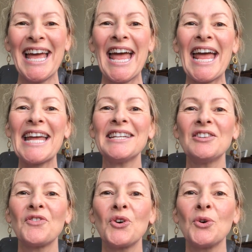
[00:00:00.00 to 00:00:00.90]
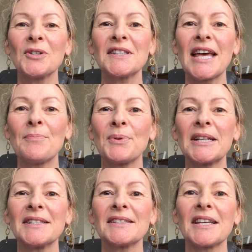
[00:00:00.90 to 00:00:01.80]
And of course that
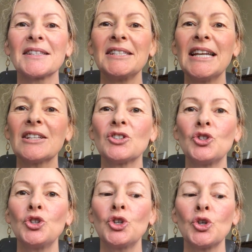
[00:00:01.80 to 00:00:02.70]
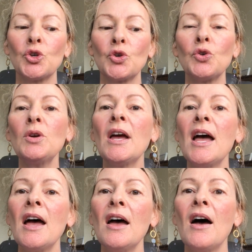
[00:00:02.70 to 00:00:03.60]
brings us next to
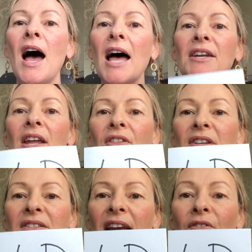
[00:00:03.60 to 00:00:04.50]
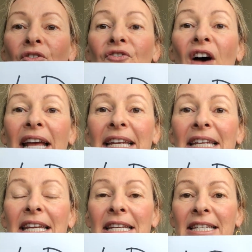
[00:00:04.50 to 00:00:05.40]
another state,
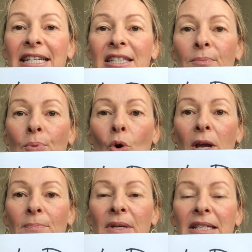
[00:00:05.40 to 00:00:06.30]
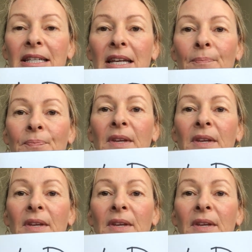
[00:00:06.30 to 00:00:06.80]
vaded in disappointment.